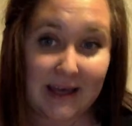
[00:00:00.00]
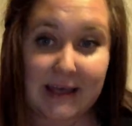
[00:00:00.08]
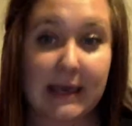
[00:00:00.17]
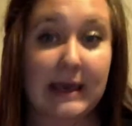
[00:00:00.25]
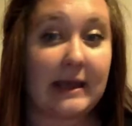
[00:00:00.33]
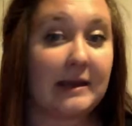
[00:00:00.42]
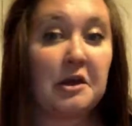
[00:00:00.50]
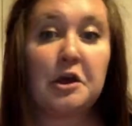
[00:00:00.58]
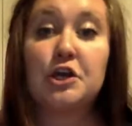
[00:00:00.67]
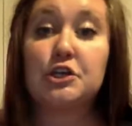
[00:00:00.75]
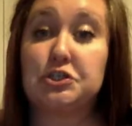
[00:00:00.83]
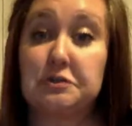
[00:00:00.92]
Again,
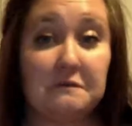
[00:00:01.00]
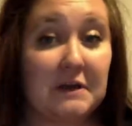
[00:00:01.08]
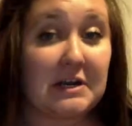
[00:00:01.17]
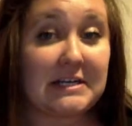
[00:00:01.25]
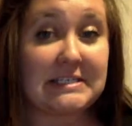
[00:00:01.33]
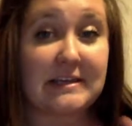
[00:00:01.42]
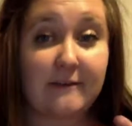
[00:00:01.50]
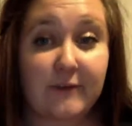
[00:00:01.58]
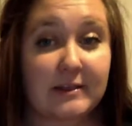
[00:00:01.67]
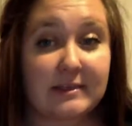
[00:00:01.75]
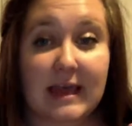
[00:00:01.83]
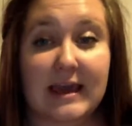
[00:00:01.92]
two very
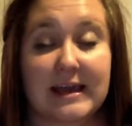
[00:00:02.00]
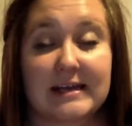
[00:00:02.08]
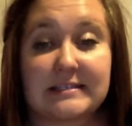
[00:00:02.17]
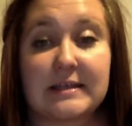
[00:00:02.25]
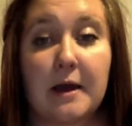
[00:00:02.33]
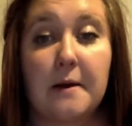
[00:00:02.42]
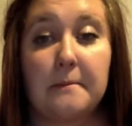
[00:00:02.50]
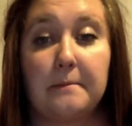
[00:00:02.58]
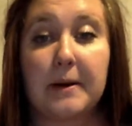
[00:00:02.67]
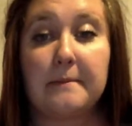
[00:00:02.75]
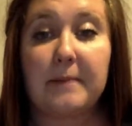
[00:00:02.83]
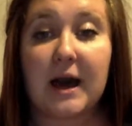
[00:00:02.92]
different things.
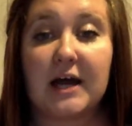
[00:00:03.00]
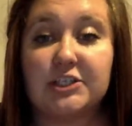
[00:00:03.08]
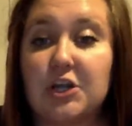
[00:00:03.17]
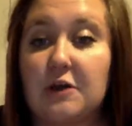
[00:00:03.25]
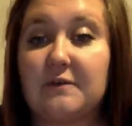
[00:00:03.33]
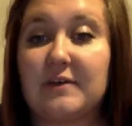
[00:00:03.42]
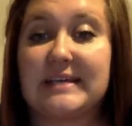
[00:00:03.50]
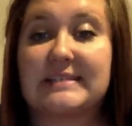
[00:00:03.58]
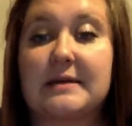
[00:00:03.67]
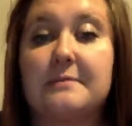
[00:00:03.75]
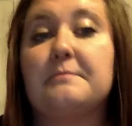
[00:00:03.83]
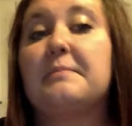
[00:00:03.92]
But Bon Jovi is
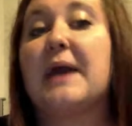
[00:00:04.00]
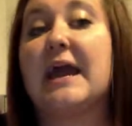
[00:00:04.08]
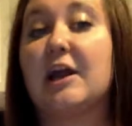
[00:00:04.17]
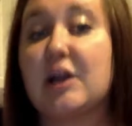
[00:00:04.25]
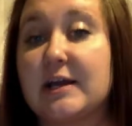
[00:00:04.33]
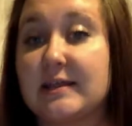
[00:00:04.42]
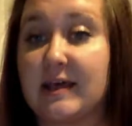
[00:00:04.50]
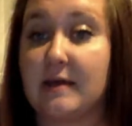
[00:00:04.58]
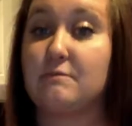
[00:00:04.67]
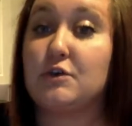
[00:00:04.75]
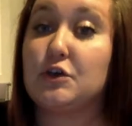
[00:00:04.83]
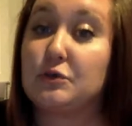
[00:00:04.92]
comparing
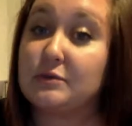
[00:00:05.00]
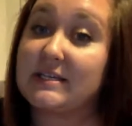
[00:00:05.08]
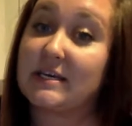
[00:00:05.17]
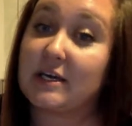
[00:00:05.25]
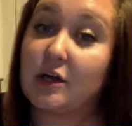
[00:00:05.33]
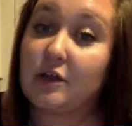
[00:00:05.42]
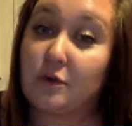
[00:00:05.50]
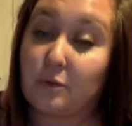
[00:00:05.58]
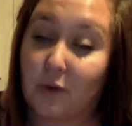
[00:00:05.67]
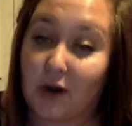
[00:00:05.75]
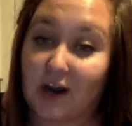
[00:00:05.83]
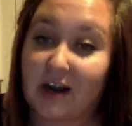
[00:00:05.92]
them using the
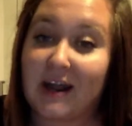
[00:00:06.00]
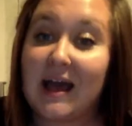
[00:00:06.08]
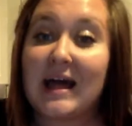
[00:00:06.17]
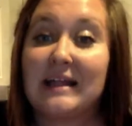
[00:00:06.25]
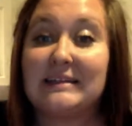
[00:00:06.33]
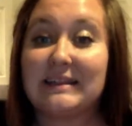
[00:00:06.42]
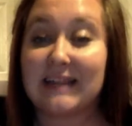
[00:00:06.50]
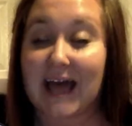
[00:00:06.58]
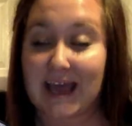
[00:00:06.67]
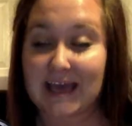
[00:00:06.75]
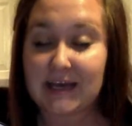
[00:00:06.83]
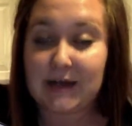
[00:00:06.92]
word
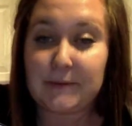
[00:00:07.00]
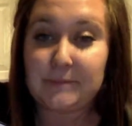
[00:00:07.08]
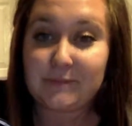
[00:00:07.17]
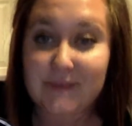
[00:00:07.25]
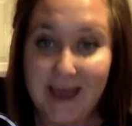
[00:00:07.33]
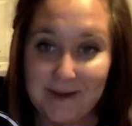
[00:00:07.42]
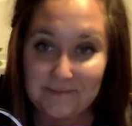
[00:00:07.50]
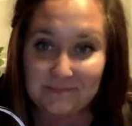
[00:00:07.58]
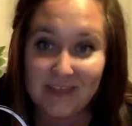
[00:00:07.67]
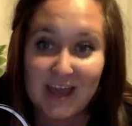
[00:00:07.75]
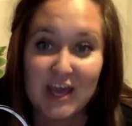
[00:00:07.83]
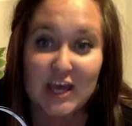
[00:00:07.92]
like. Okay?
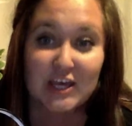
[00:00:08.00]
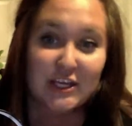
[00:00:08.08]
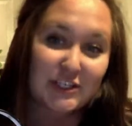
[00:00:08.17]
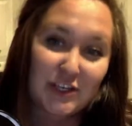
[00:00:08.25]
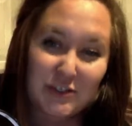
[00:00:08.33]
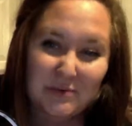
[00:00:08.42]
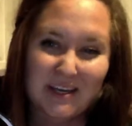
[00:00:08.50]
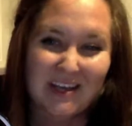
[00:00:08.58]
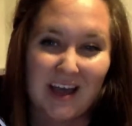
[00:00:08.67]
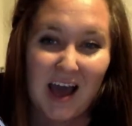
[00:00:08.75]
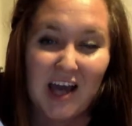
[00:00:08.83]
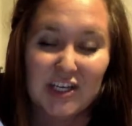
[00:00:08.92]
So do
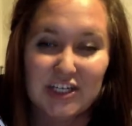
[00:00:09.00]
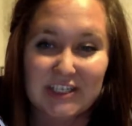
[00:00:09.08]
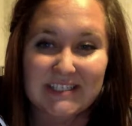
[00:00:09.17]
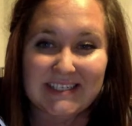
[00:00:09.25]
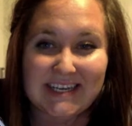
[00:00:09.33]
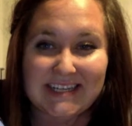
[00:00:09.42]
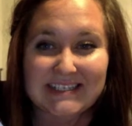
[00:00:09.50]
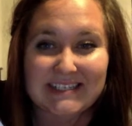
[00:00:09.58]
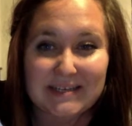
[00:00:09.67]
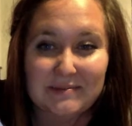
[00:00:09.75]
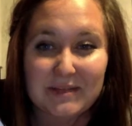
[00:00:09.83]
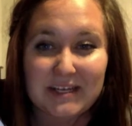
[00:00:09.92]
we understand
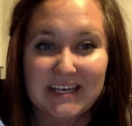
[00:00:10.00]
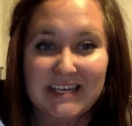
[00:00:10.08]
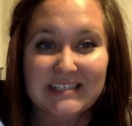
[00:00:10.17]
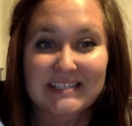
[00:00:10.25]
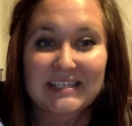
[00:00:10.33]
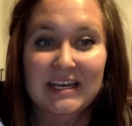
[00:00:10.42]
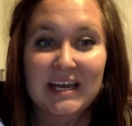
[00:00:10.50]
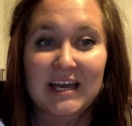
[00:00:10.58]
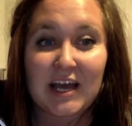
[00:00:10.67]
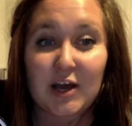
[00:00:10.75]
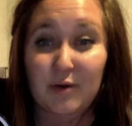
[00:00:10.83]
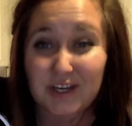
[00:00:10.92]
similes?
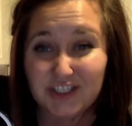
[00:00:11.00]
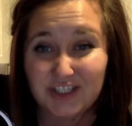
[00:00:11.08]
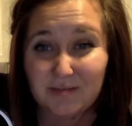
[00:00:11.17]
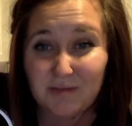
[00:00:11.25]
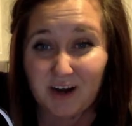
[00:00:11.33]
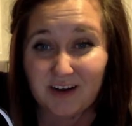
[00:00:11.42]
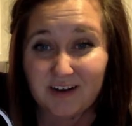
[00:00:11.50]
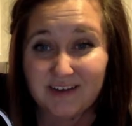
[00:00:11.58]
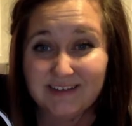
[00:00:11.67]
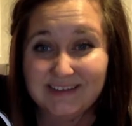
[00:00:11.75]
Question mark?